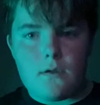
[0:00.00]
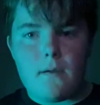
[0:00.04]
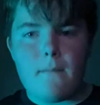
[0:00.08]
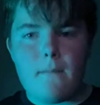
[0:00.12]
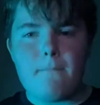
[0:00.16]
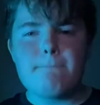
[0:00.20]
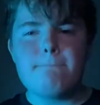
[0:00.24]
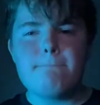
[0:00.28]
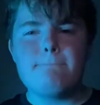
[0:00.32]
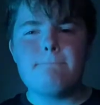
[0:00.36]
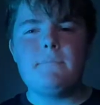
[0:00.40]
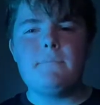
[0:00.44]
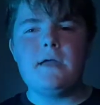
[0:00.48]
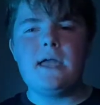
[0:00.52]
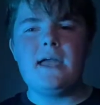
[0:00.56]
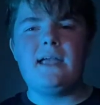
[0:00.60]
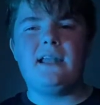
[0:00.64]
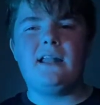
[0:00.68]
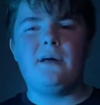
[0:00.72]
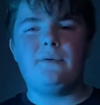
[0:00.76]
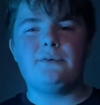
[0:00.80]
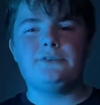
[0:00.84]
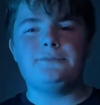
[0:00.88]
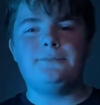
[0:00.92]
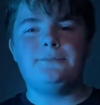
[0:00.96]
Man,
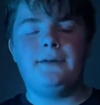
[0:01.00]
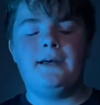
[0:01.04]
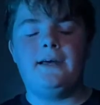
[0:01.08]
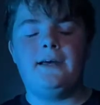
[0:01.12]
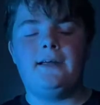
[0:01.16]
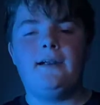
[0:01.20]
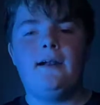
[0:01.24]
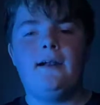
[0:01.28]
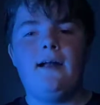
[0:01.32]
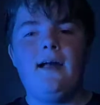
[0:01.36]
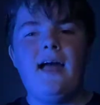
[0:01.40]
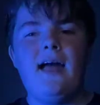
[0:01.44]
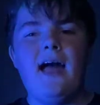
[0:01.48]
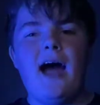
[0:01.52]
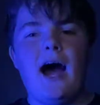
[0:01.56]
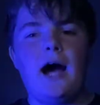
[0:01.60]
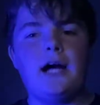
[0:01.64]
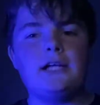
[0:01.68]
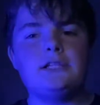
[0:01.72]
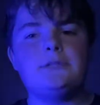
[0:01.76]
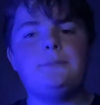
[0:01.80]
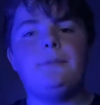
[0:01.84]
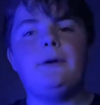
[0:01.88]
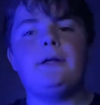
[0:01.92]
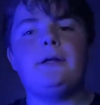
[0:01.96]
I was mad. I
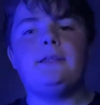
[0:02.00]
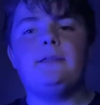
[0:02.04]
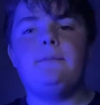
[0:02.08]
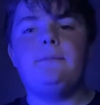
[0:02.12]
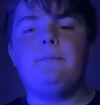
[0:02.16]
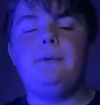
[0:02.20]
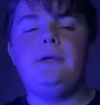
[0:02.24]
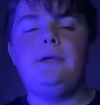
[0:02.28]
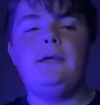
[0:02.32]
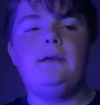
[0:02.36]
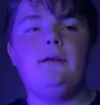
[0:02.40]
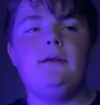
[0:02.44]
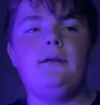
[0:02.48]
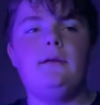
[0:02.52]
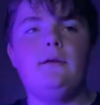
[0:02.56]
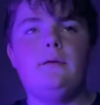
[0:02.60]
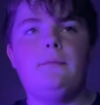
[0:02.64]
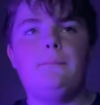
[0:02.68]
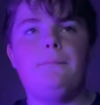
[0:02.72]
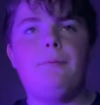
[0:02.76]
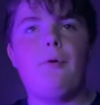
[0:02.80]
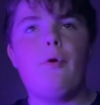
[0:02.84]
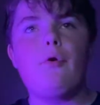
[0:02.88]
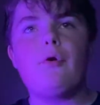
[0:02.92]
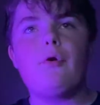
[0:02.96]
was about to
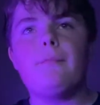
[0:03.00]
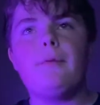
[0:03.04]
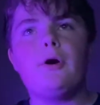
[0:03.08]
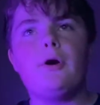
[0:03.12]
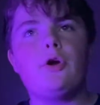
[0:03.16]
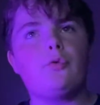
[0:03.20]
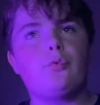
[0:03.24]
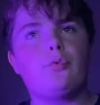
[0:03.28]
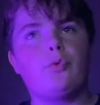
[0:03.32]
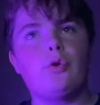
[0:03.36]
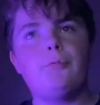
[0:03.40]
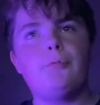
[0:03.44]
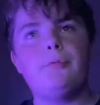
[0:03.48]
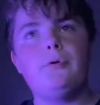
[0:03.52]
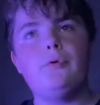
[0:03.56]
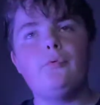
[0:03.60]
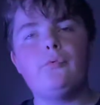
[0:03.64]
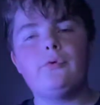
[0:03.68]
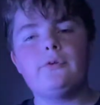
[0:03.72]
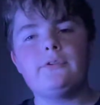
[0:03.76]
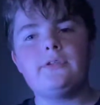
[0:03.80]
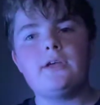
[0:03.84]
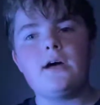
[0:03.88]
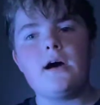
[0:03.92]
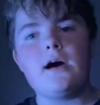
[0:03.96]
beat Pokemon Ruby
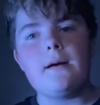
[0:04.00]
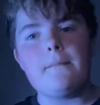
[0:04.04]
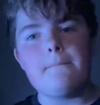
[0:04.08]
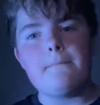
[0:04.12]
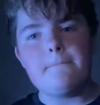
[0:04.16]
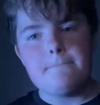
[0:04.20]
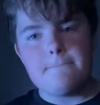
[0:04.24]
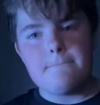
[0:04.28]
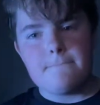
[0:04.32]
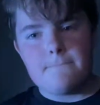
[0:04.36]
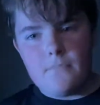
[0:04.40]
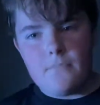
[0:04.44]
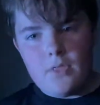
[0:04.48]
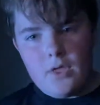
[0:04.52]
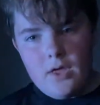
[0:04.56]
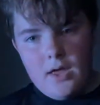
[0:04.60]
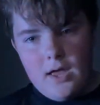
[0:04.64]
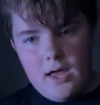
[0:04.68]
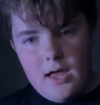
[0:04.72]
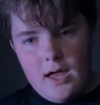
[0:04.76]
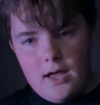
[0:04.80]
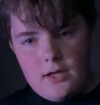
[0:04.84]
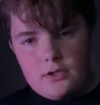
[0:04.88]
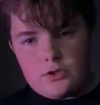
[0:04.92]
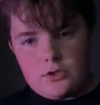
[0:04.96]
one time,
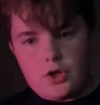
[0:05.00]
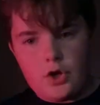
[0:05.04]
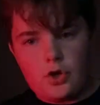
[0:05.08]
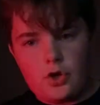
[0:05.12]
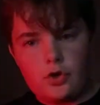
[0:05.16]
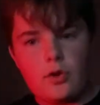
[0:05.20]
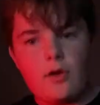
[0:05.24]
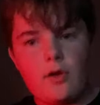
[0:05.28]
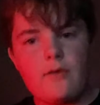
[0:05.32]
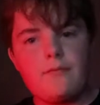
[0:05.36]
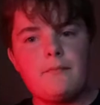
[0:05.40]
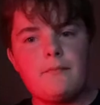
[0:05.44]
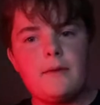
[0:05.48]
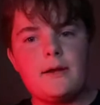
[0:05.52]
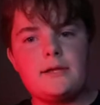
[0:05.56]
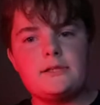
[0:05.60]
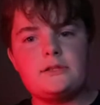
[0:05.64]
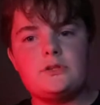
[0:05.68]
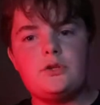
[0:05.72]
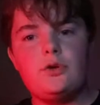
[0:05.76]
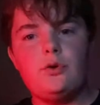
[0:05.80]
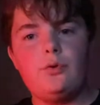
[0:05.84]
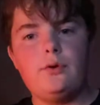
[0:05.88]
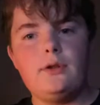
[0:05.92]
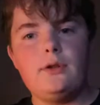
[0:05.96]
turned off my
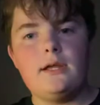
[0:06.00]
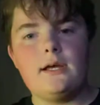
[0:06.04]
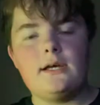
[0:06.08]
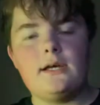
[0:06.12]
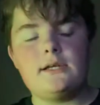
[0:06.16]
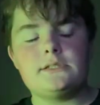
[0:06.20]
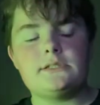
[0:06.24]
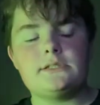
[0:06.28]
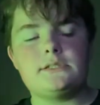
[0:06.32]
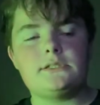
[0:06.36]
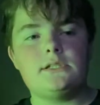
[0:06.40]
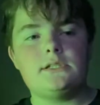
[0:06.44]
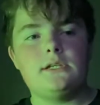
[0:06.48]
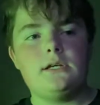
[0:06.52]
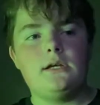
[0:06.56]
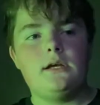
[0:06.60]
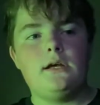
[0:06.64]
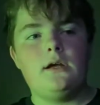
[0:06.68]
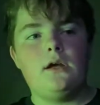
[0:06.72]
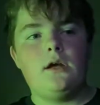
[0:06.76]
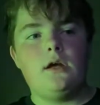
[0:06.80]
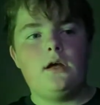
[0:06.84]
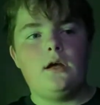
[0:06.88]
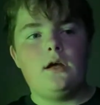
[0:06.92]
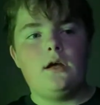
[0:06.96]
2DS,
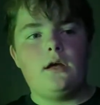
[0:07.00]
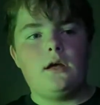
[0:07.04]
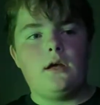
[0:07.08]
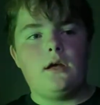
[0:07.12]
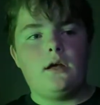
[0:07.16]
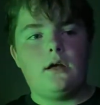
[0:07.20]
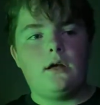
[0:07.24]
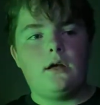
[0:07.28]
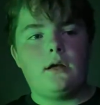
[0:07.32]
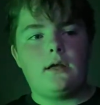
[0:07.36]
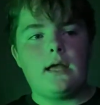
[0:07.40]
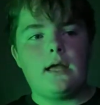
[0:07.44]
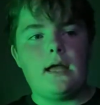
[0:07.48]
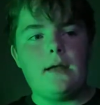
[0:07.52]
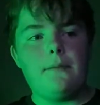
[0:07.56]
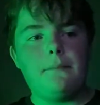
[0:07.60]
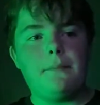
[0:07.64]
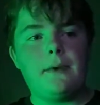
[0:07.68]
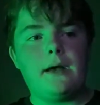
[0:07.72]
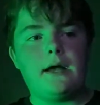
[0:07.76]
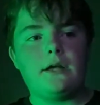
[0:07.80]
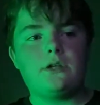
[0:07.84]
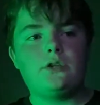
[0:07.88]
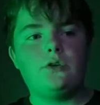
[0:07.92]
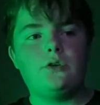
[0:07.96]
came
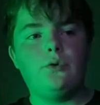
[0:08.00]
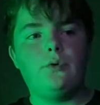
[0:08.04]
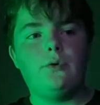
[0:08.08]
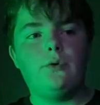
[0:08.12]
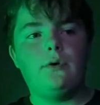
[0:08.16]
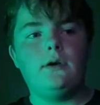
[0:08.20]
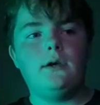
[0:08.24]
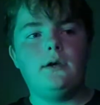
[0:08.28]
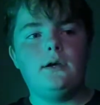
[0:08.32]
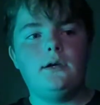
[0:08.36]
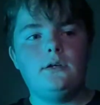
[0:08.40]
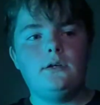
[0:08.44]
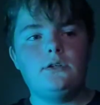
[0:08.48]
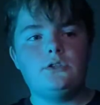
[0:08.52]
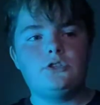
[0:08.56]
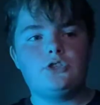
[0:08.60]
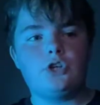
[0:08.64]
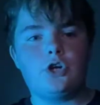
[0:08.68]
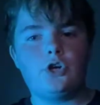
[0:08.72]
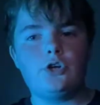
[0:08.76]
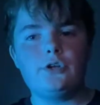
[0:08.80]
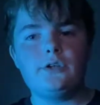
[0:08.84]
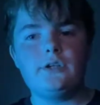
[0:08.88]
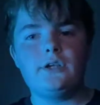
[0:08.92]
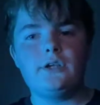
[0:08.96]
back to it,
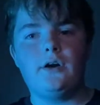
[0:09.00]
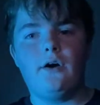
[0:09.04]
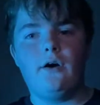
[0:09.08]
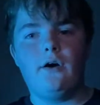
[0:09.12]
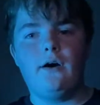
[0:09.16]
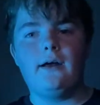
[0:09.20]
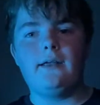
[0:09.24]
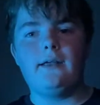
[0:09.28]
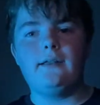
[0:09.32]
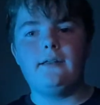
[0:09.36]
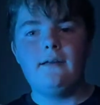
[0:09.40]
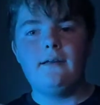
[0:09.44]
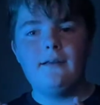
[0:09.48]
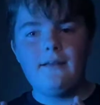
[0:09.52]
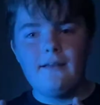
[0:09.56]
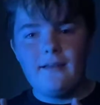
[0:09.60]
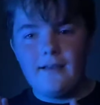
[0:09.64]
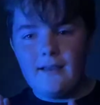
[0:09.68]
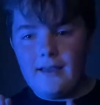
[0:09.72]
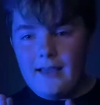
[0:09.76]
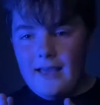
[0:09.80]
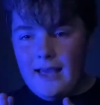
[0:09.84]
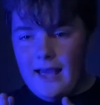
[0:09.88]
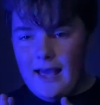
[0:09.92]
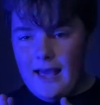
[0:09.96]
turned it on,
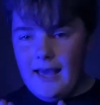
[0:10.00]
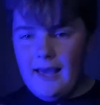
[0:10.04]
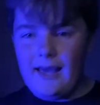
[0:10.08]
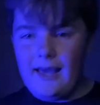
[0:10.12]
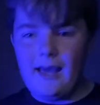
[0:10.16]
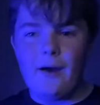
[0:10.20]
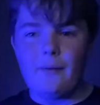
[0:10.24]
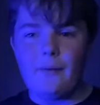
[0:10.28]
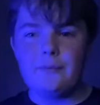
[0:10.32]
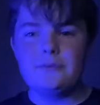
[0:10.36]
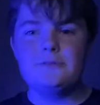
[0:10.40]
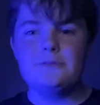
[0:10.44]
and I was